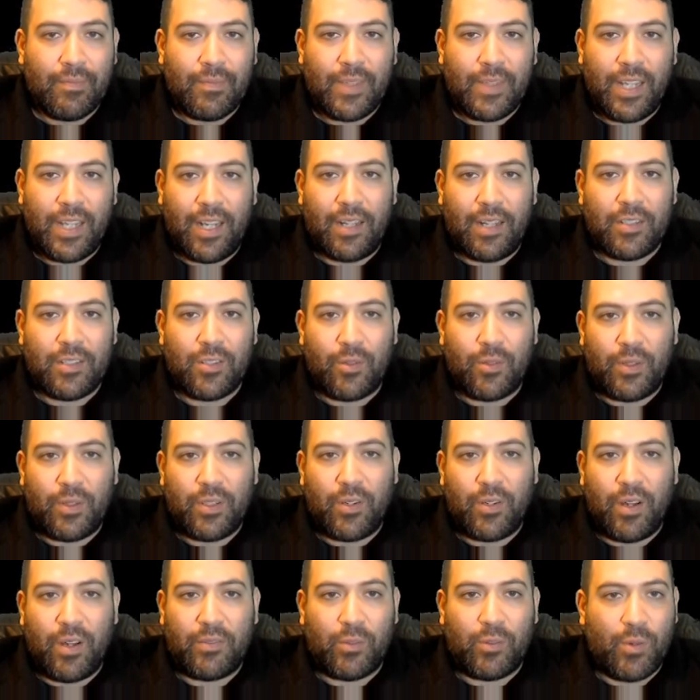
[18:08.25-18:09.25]
Yeah, so we
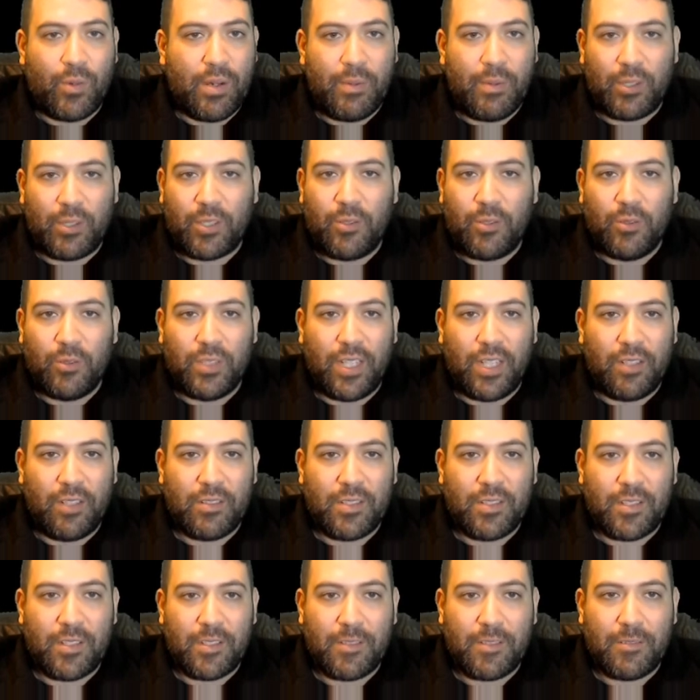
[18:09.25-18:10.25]
don't have to worry about the
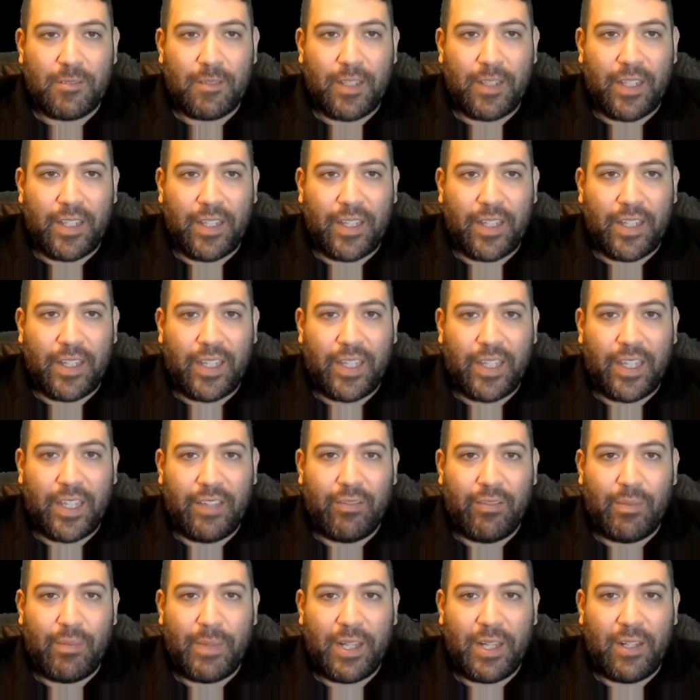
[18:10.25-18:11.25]
cooldowns. Just
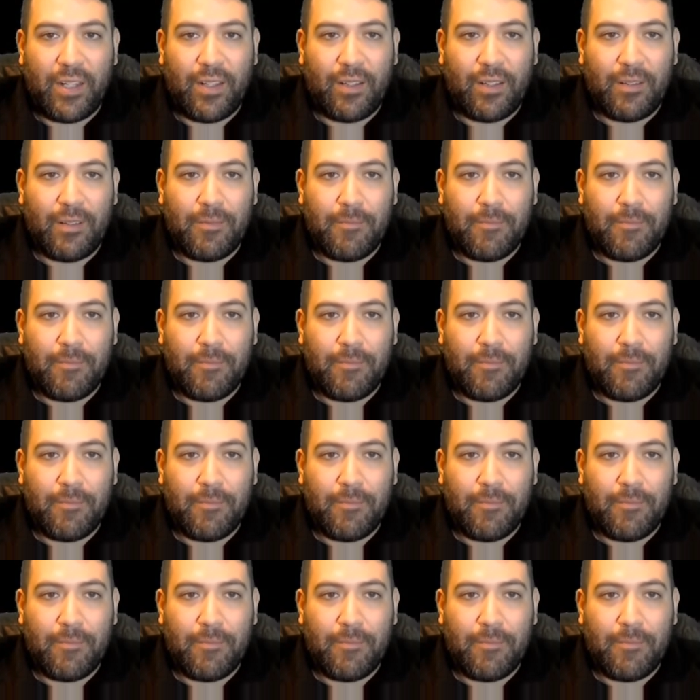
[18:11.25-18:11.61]
give him hell.